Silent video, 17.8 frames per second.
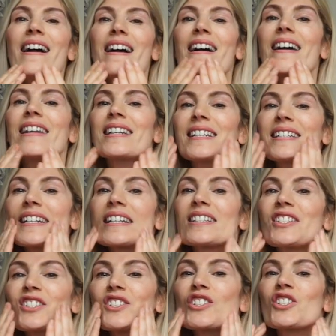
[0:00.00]
and it
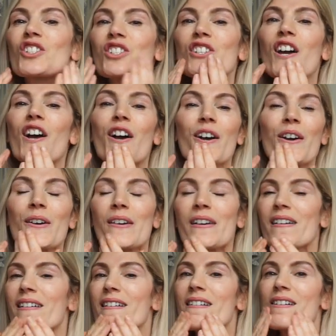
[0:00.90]
doesn't show
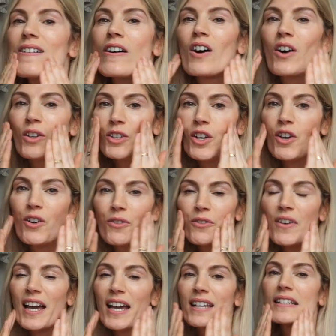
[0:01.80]
on your
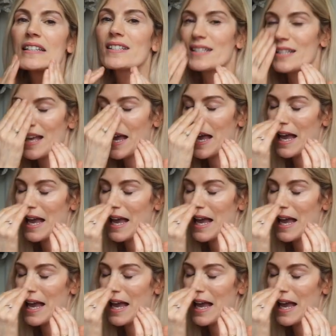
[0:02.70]
face